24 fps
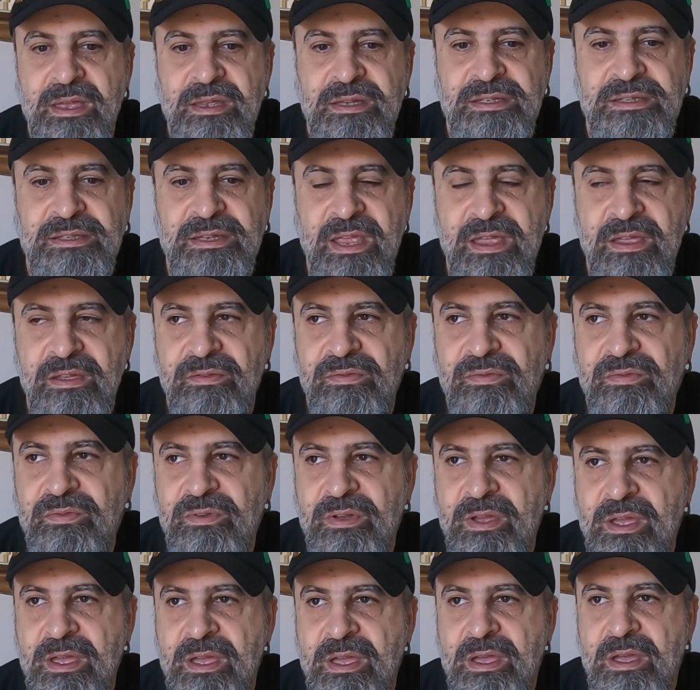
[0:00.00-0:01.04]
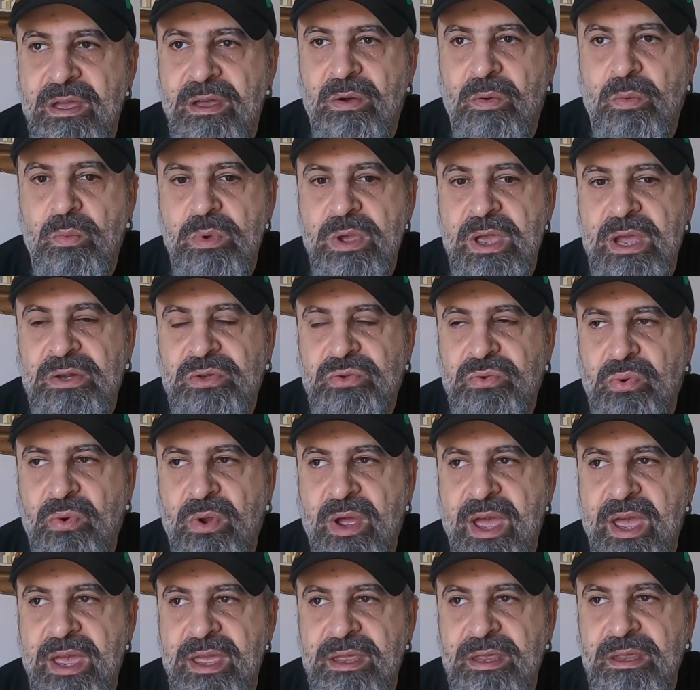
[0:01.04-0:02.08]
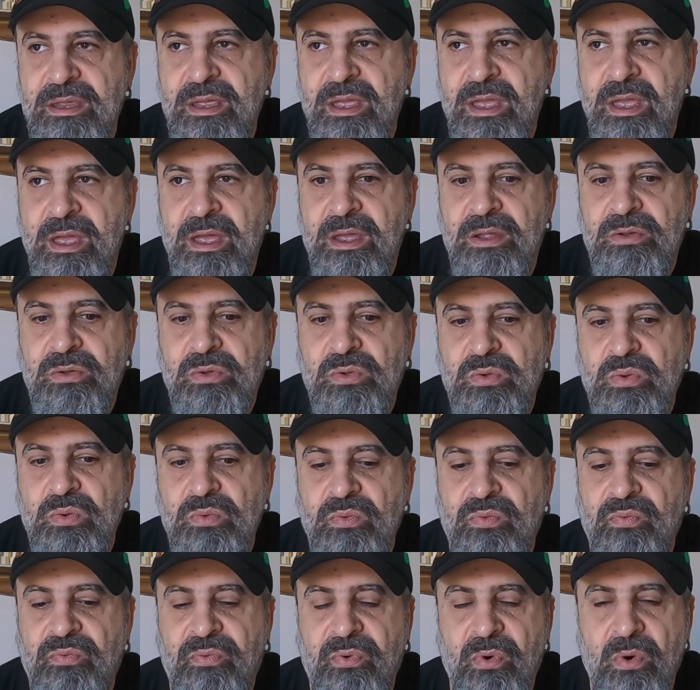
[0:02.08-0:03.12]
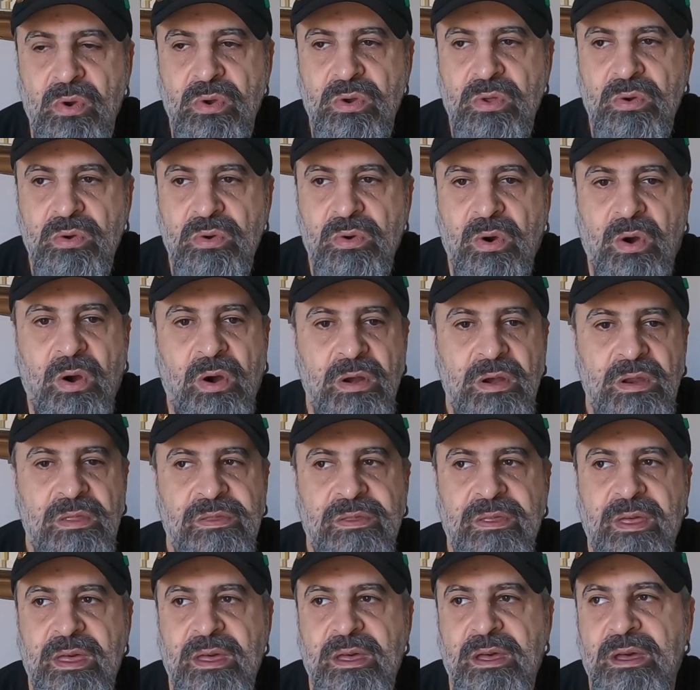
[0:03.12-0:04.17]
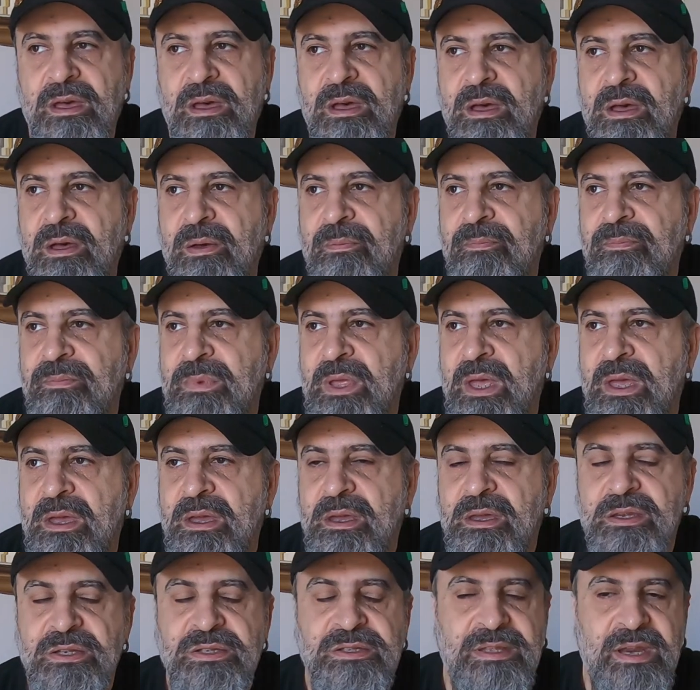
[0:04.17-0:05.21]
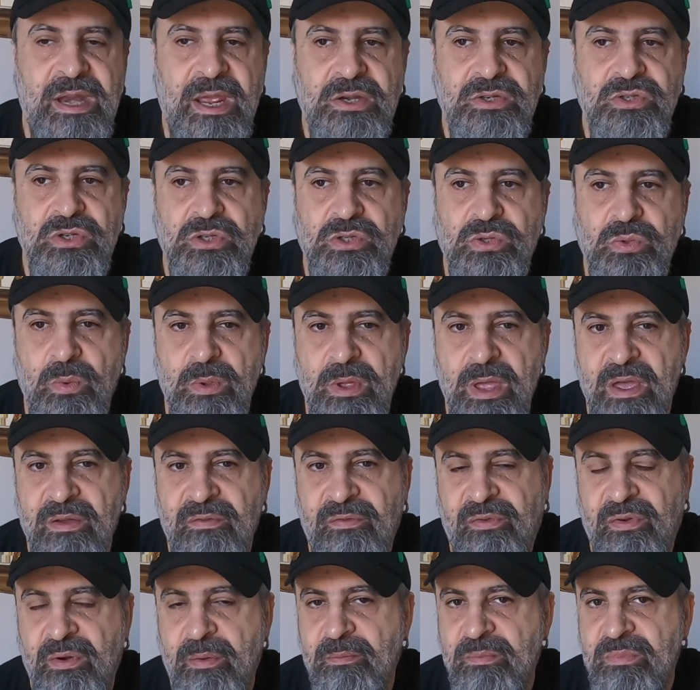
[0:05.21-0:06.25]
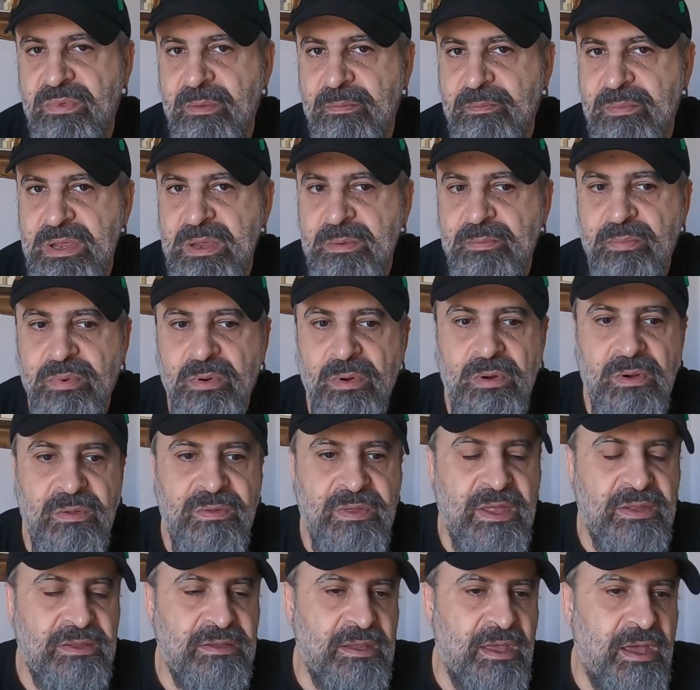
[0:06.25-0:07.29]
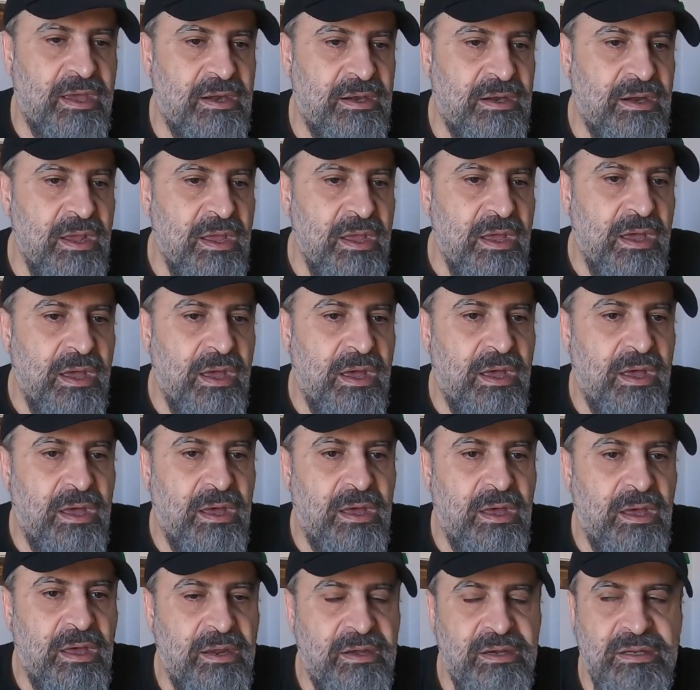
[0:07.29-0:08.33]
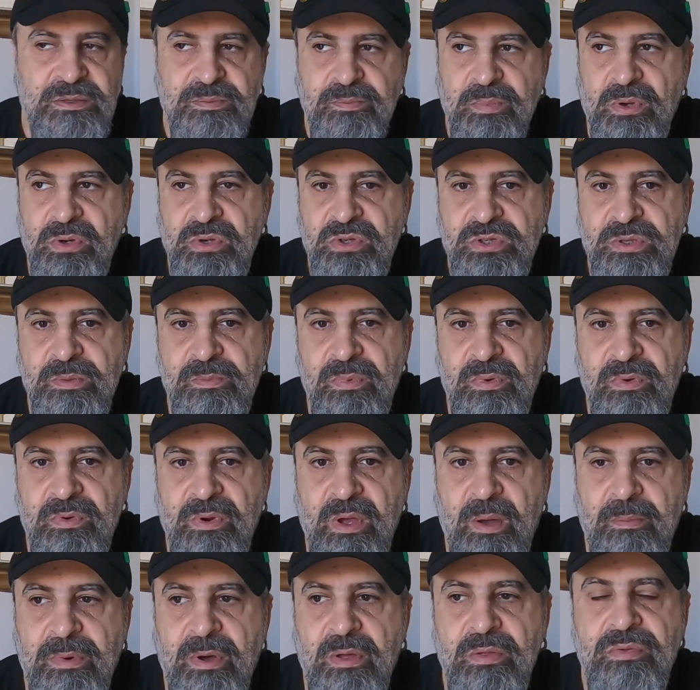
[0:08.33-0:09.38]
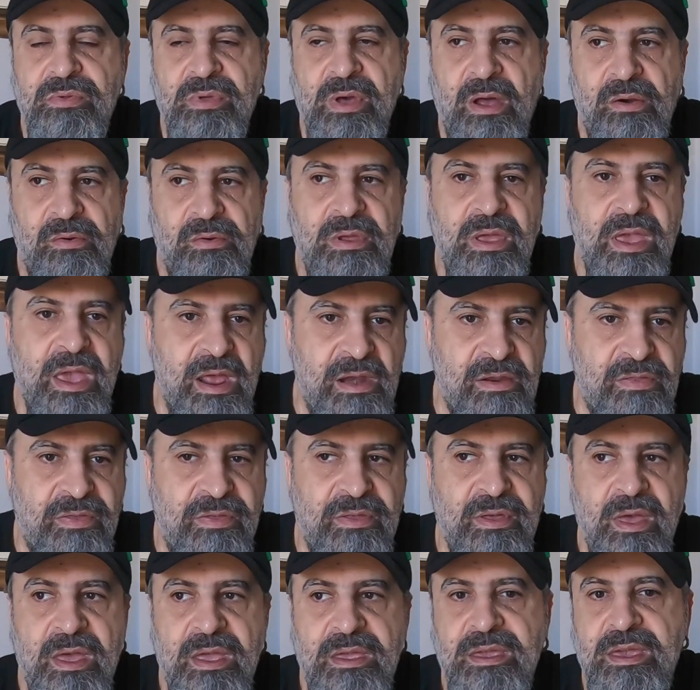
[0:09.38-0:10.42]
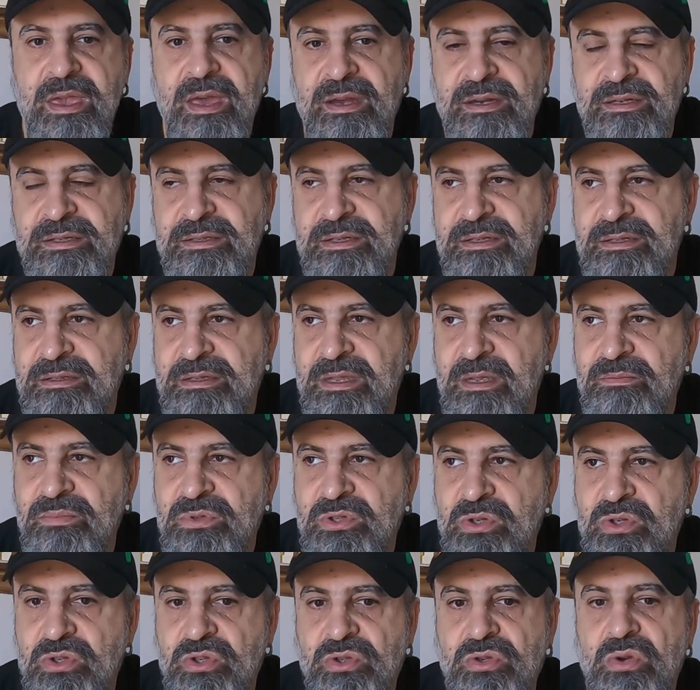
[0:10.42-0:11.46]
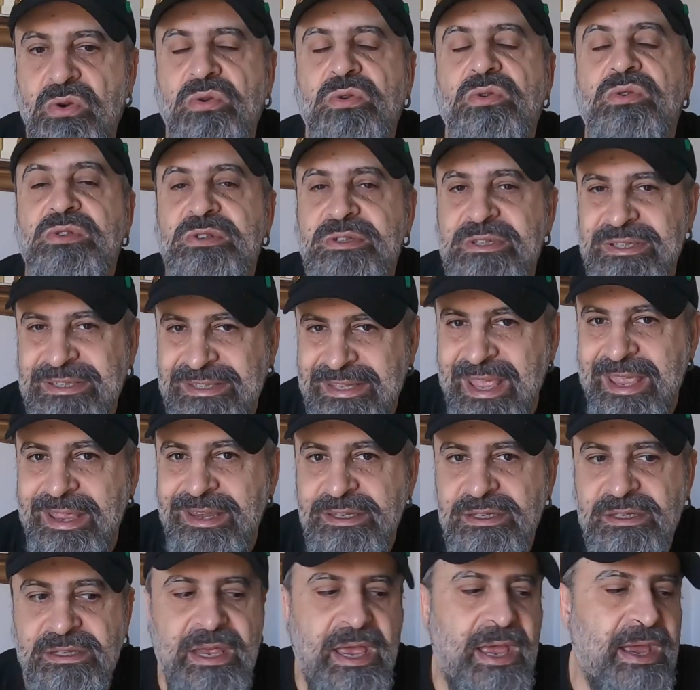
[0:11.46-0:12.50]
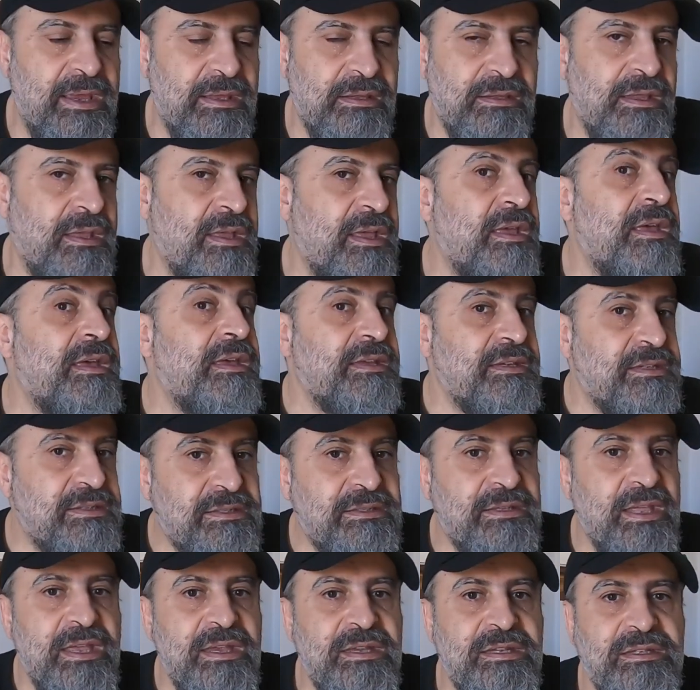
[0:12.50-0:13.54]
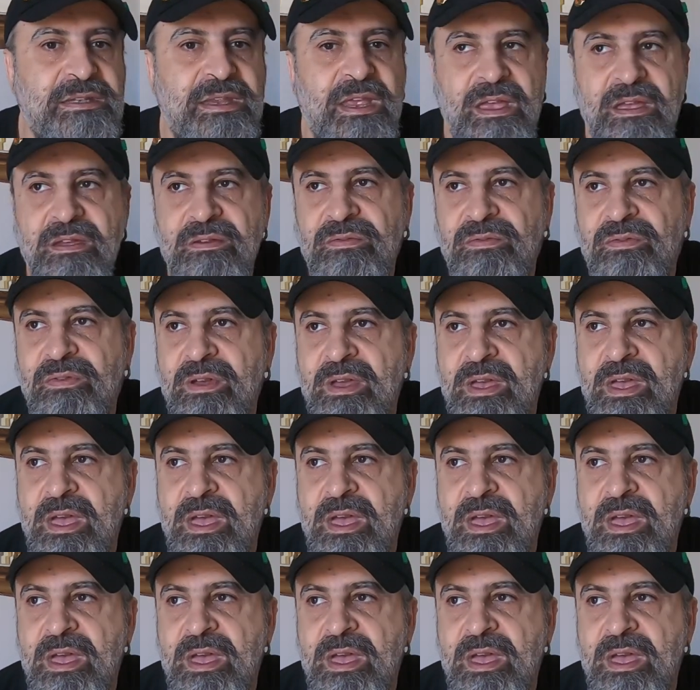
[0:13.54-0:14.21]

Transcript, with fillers: safe, we are trying to follow all the uh, instructions we have from the people that are responsible about our health care systems. So stay inside stay safe,